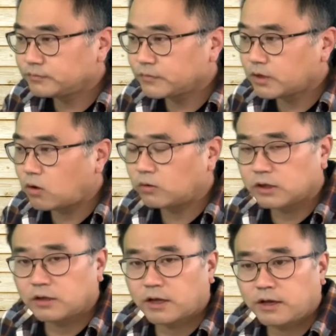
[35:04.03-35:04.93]
holding
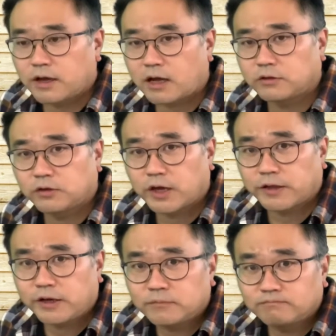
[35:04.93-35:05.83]
their hand
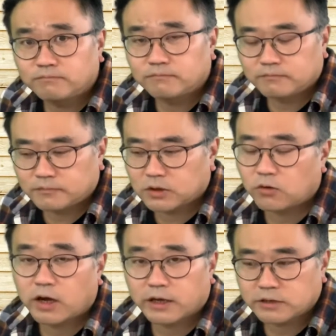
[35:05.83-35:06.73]
together, go
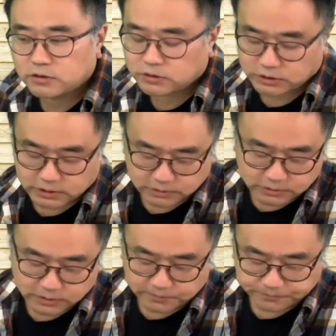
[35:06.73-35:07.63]
against Jesus, you
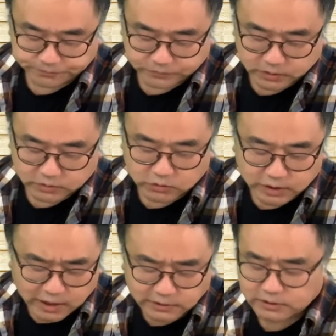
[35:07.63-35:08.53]
see. So
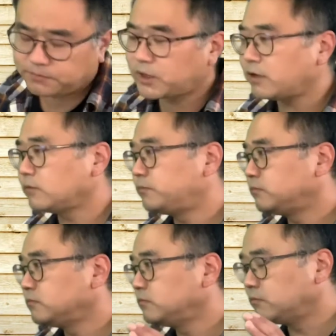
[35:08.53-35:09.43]
that's the kind of
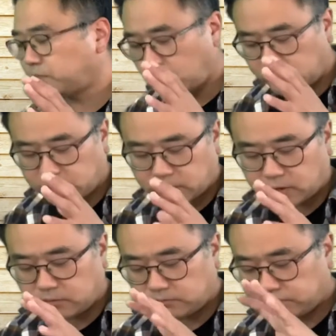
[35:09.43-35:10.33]

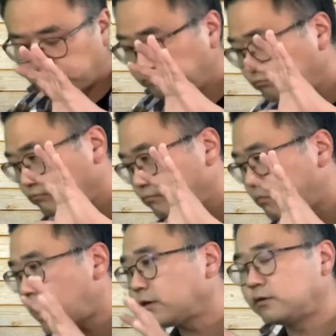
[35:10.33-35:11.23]
political
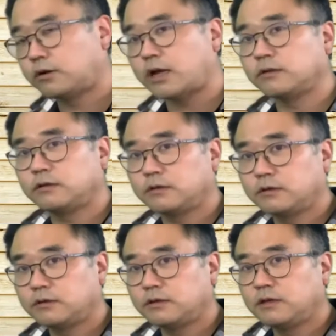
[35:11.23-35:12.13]
background.
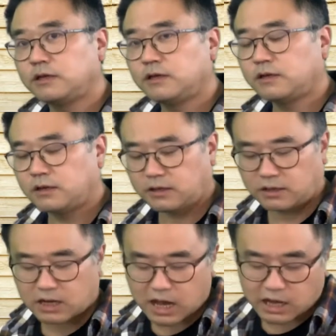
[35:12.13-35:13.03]

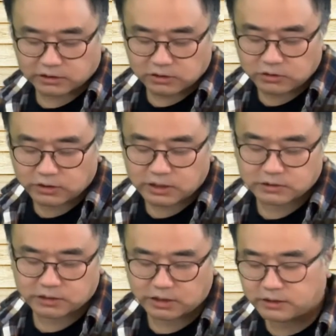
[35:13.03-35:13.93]
And you can
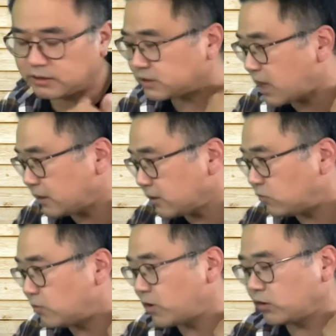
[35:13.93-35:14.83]
see this under
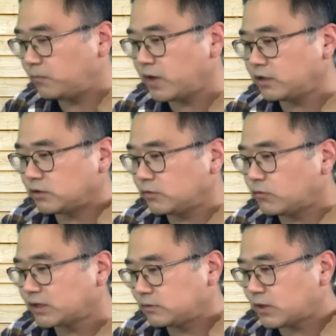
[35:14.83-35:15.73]
Roman occupation,
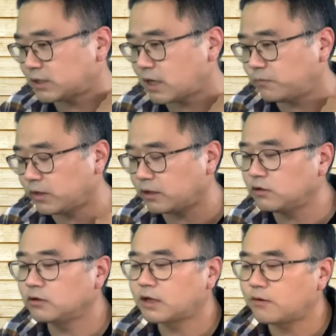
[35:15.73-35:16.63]
what's happening.
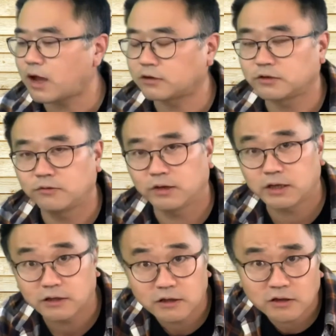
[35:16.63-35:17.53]
You can actually read
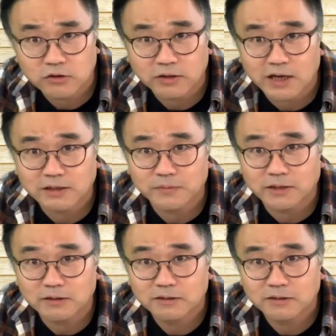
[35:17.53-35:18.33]
that in the New Testament.